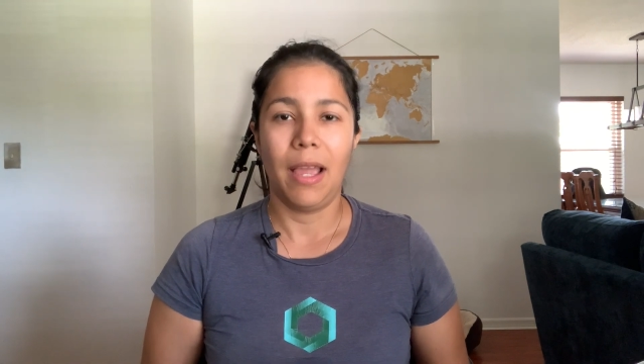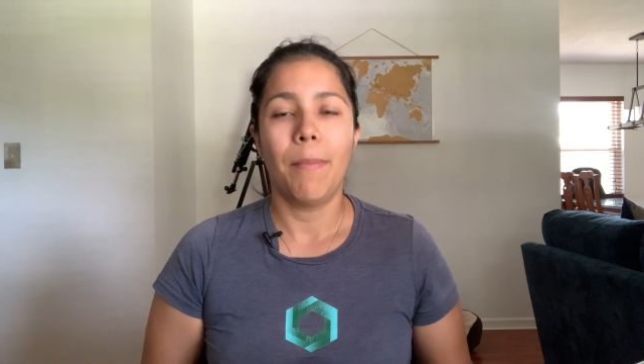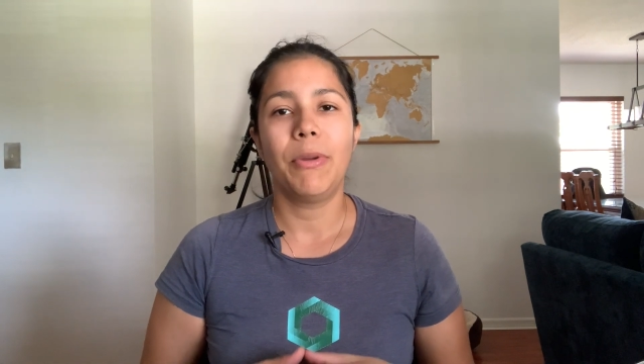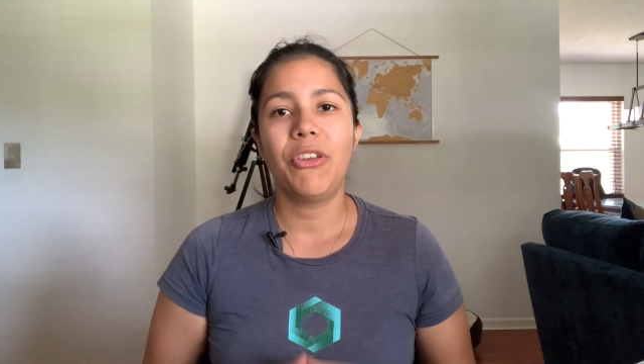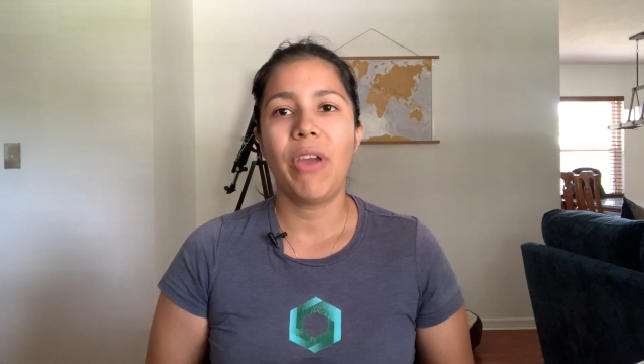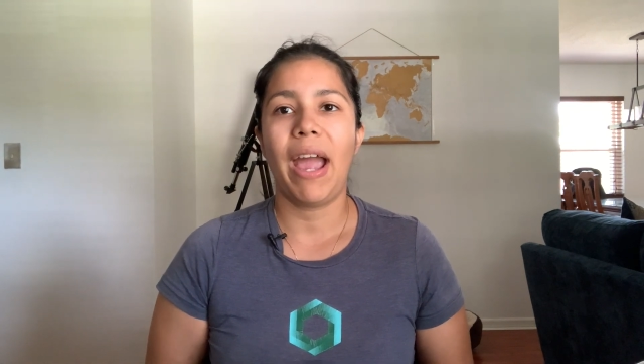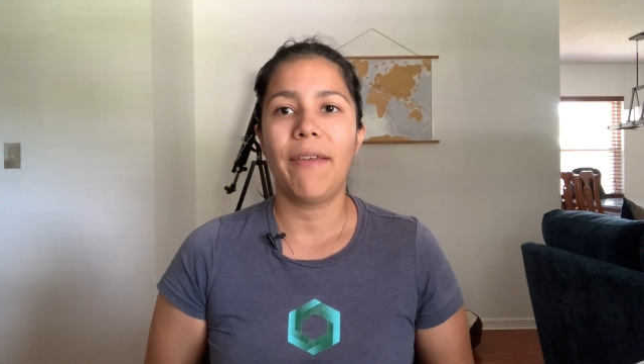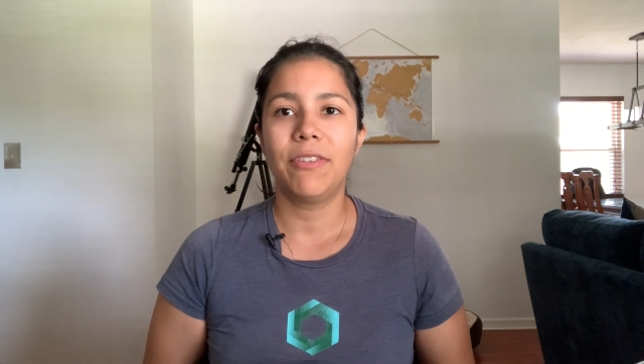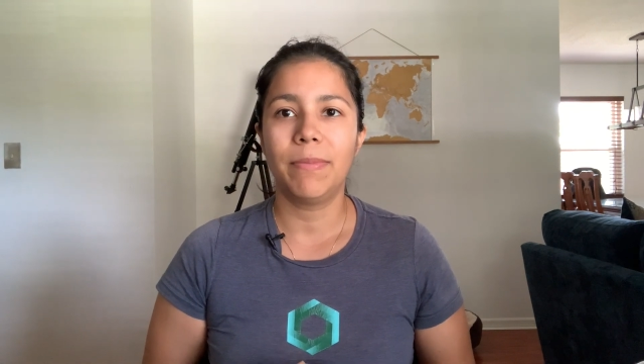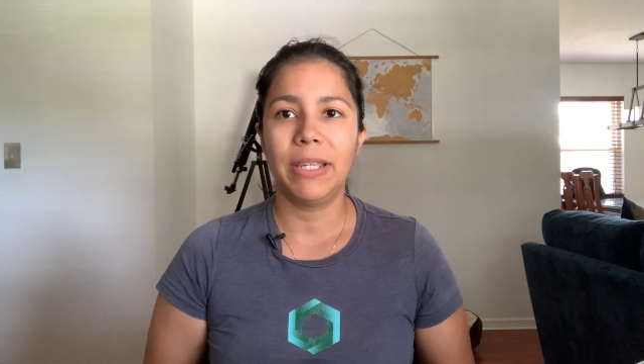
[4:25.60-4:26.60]
but you have
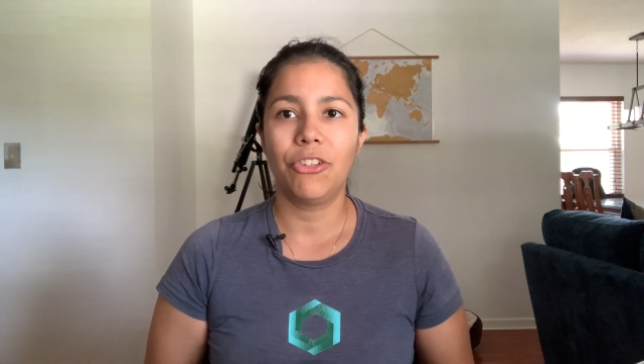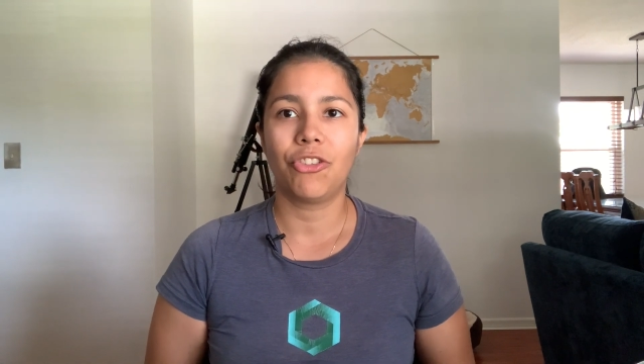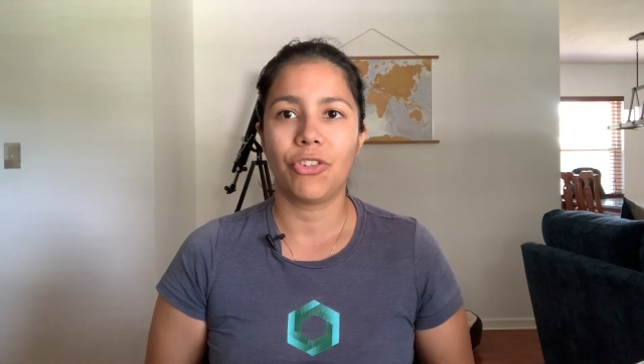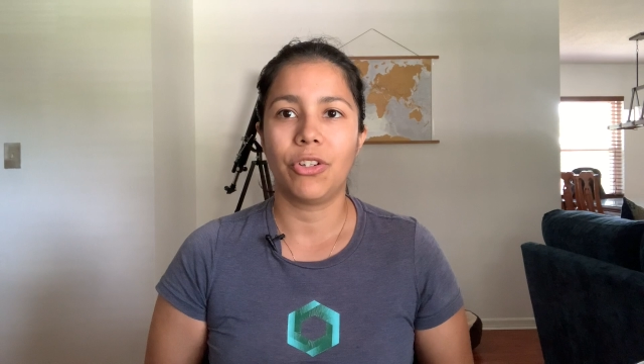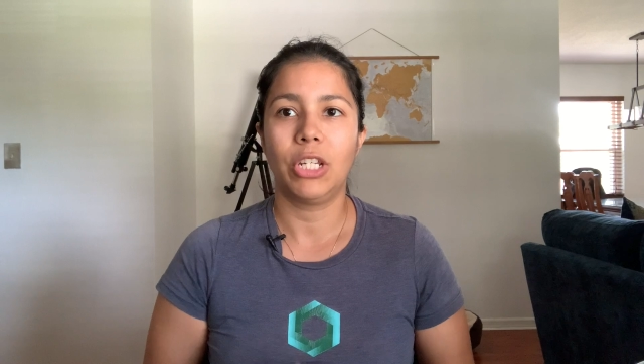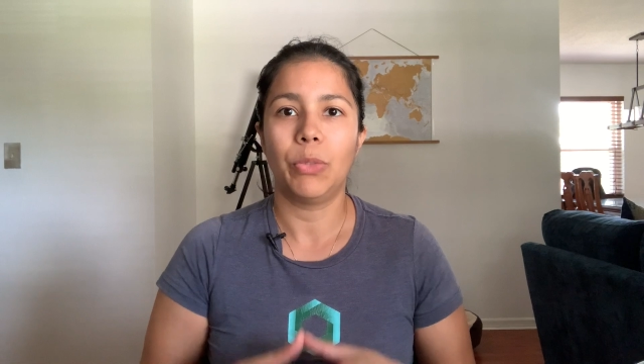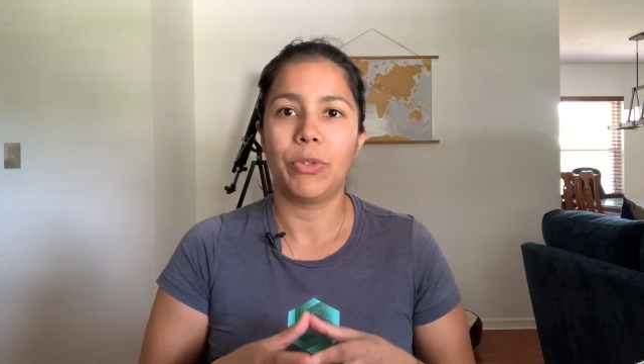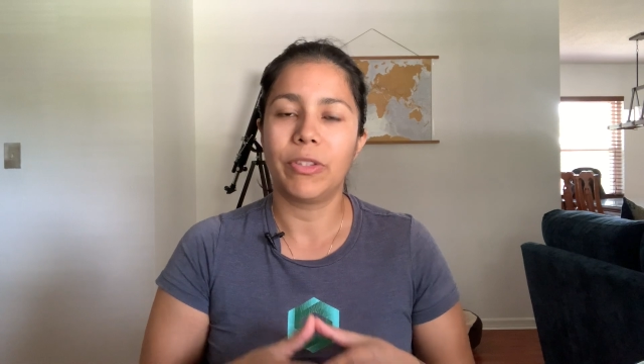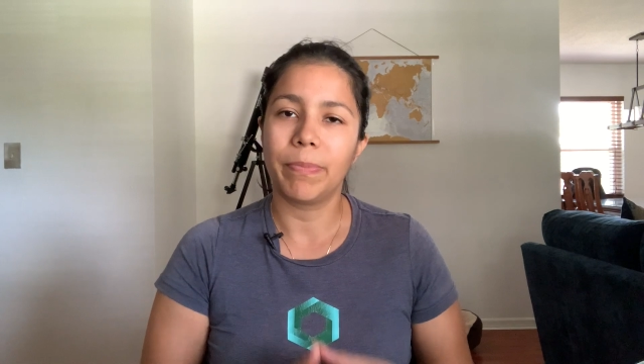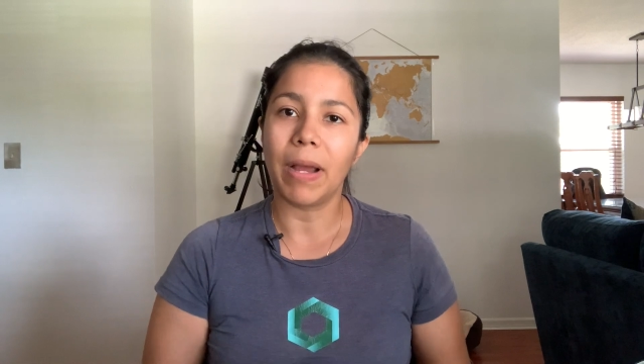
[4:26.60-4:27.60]
to make sure you
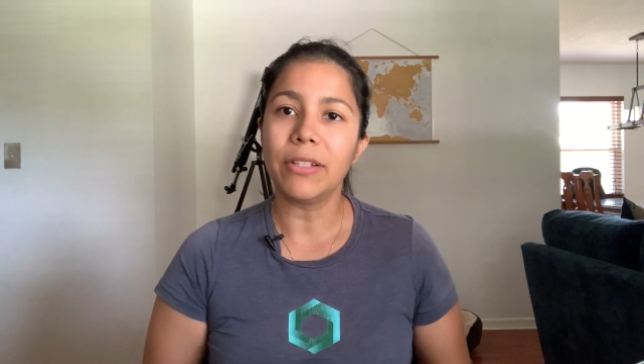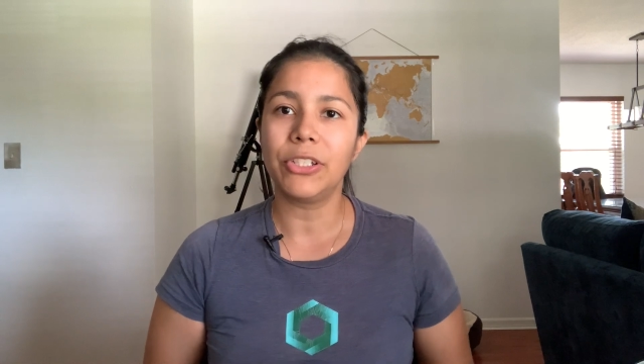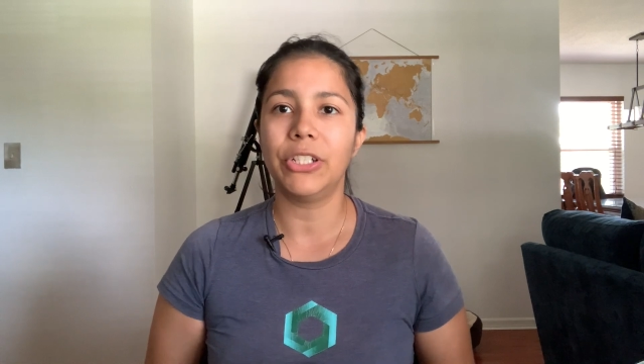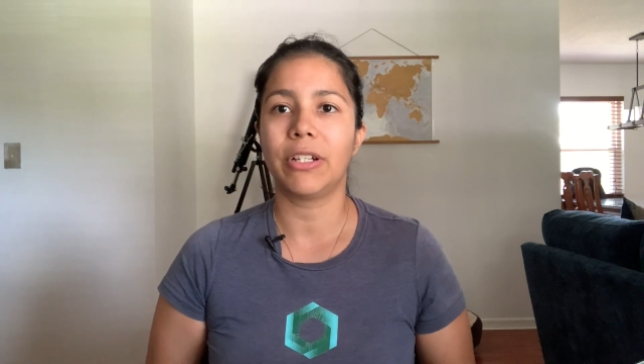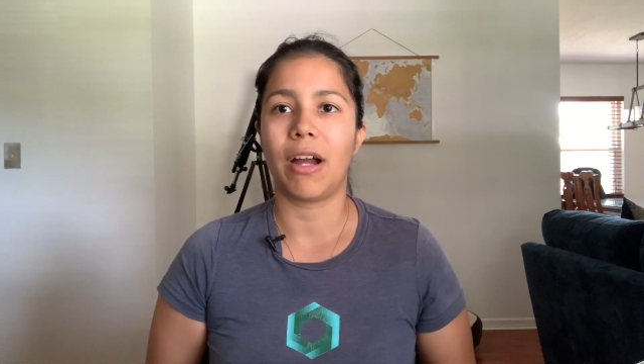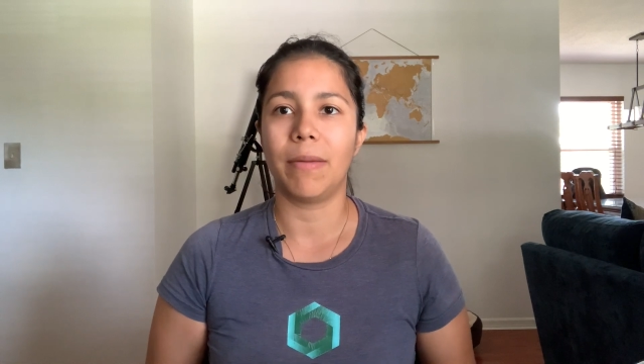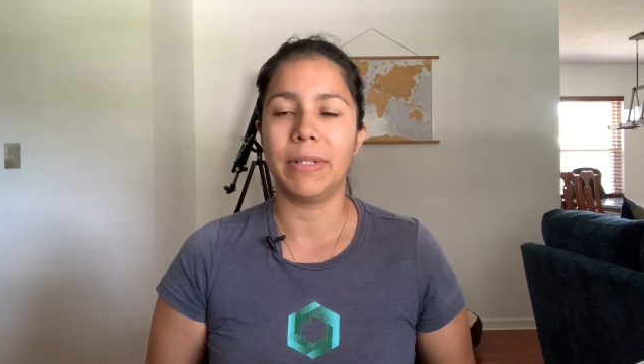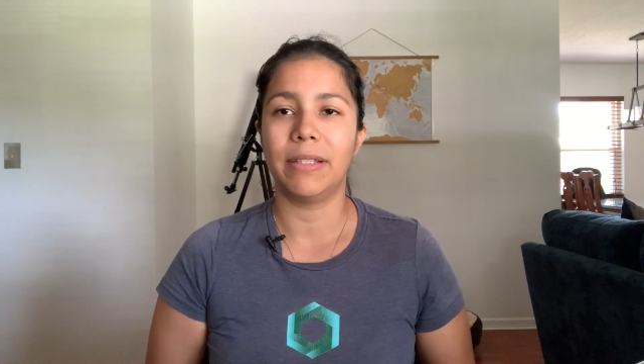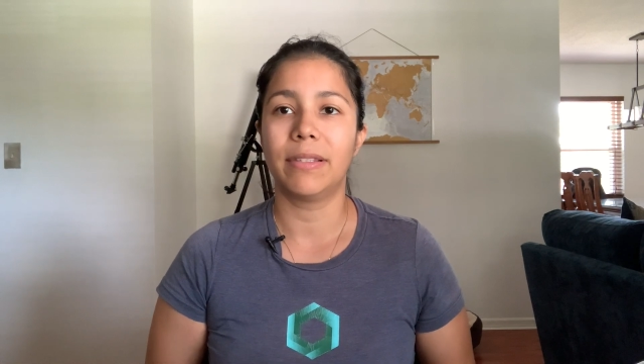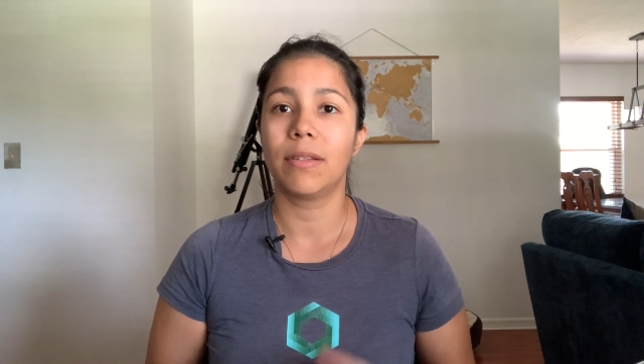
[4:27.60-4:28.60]
respond to your
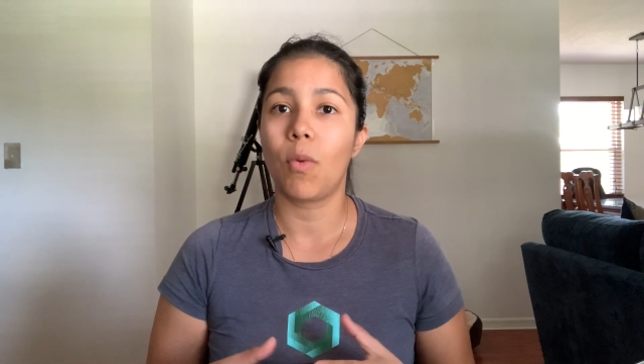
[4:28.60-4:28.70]
comments,